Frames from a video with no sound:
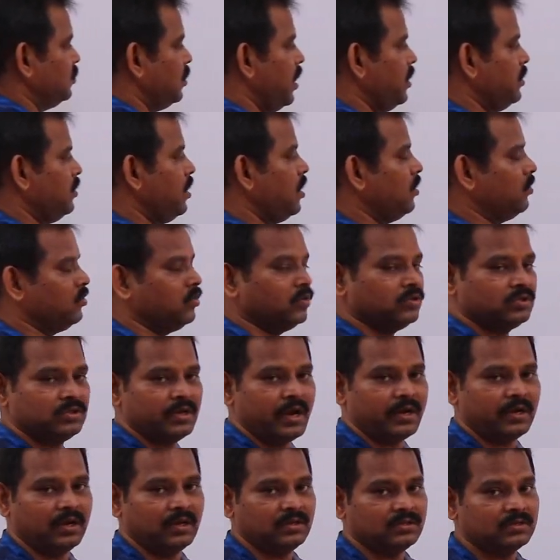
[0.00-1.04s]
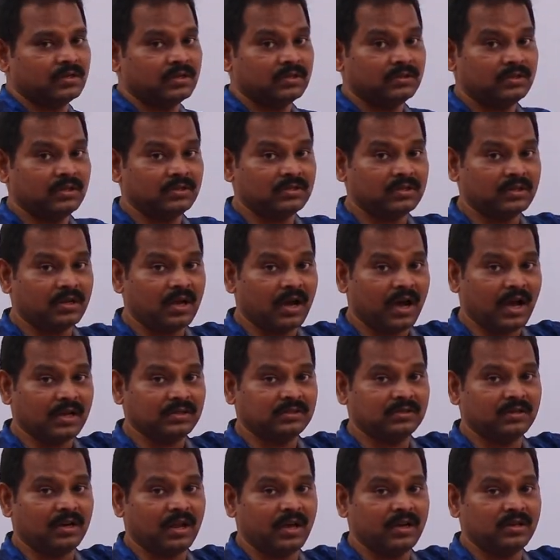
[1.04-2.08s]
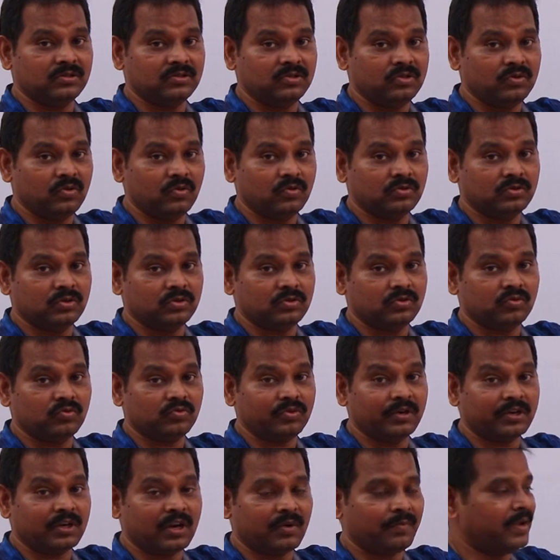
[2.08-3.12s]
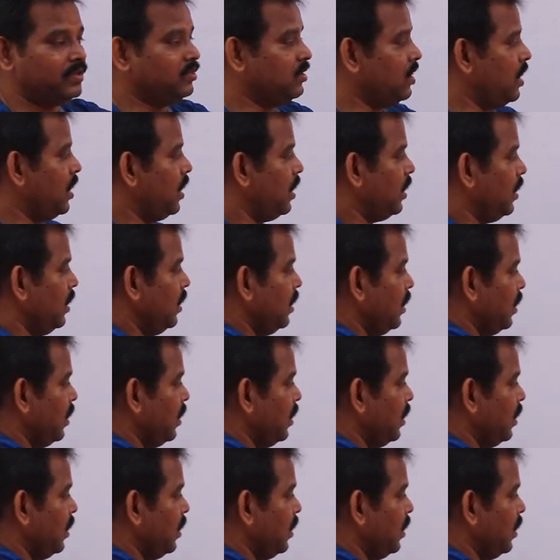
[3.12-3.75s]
law in electrostatics. This Gauss law is used to determine the